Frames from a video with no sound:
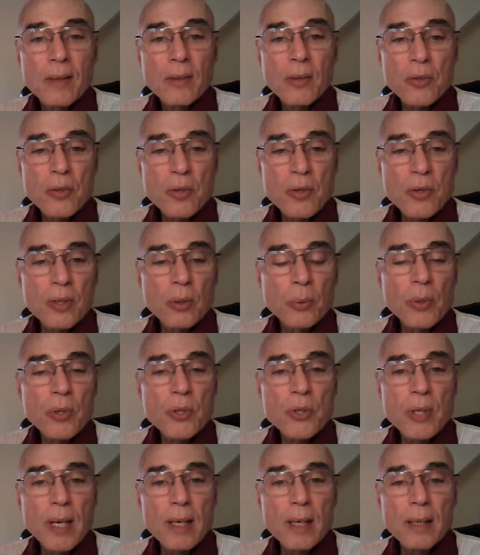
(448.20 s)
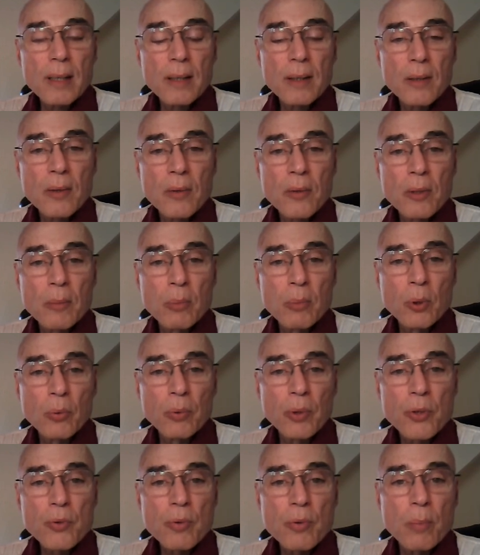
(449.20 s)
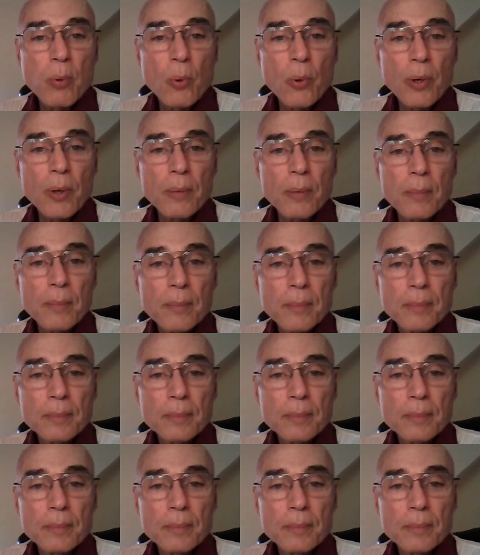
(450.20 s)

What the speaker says: This is Louis Setti, the Blue Ridge Reporter.